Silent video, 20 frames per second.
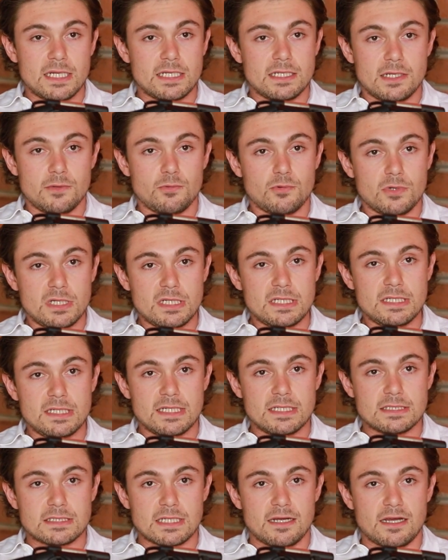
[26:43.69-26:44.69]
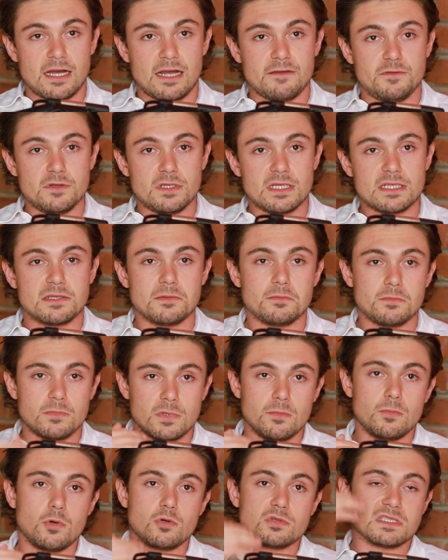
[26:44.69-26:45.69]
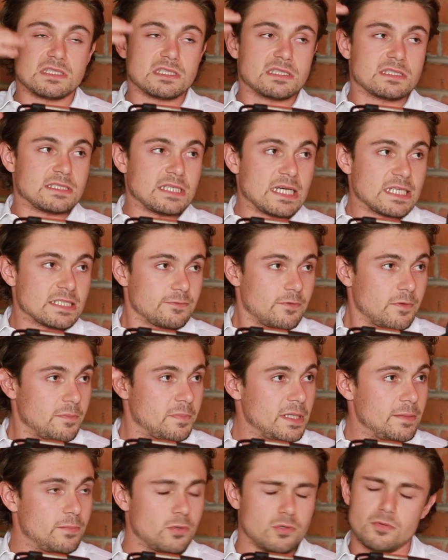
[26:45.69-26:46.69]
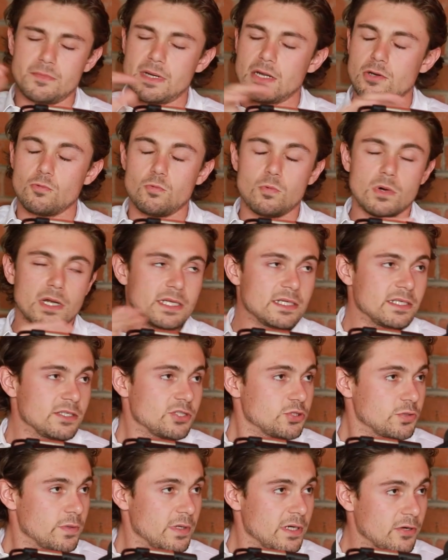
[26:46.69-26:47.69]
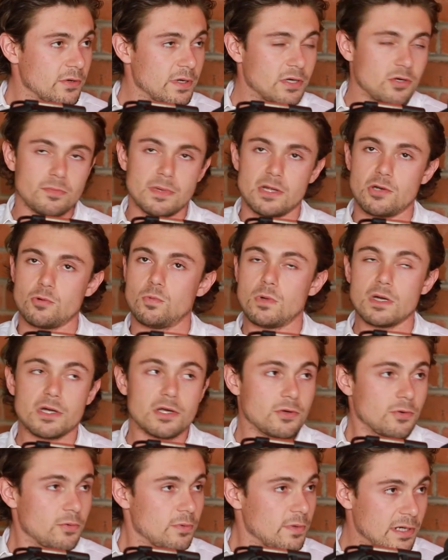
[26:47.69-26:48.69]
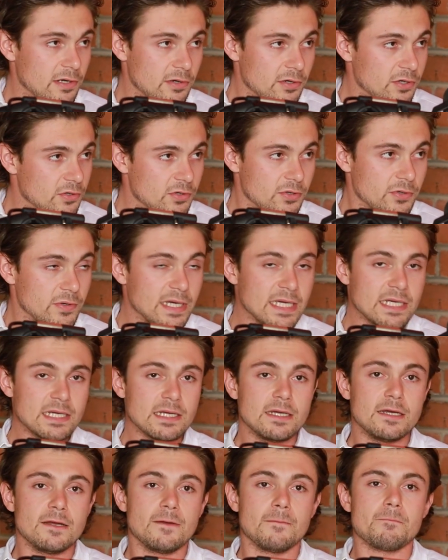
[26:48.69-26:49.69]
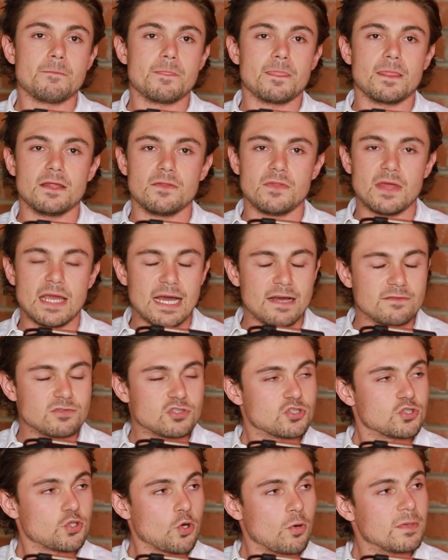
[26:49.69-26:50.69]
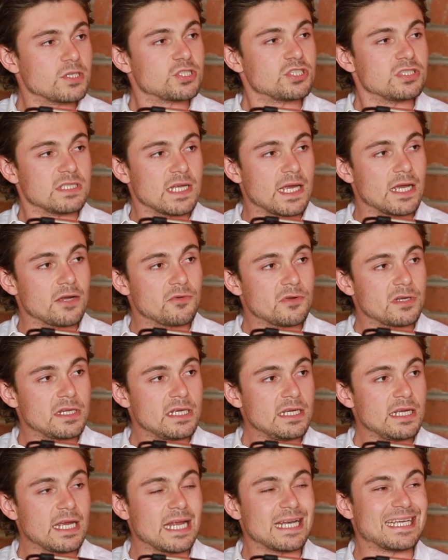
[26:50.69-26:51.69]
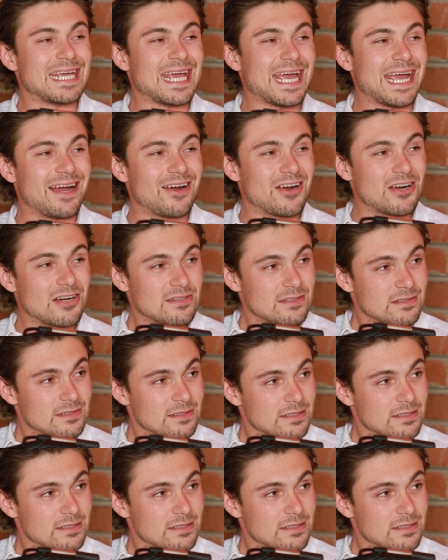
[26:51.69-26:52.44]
It really is. I feel like the most successful people, no matter what industry you're in, no matter what career you're doing, they have so much integrity and care.